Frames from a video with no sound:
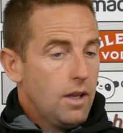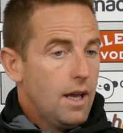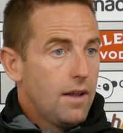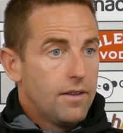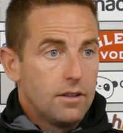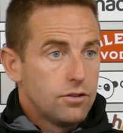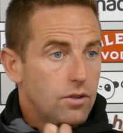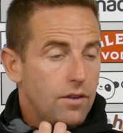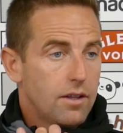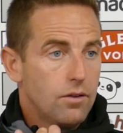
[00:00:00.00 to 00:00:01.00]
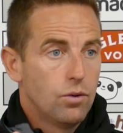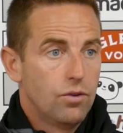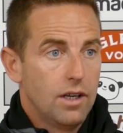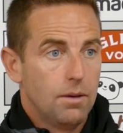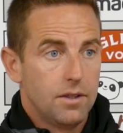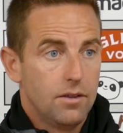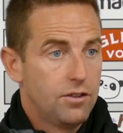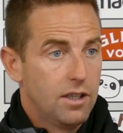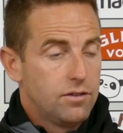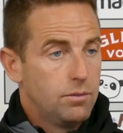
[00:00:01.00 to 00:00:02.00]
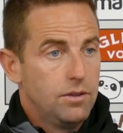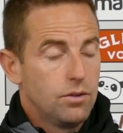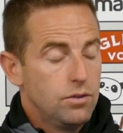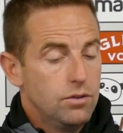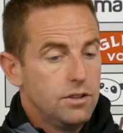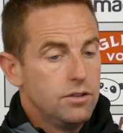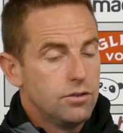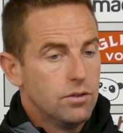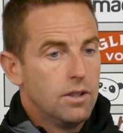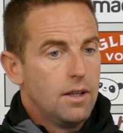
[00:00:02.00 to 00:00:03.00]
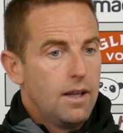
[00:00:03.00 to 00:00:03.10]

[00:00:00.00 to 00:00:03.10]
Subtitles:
Yeah, I think so. I think we'll go right up to the transfer window closes. So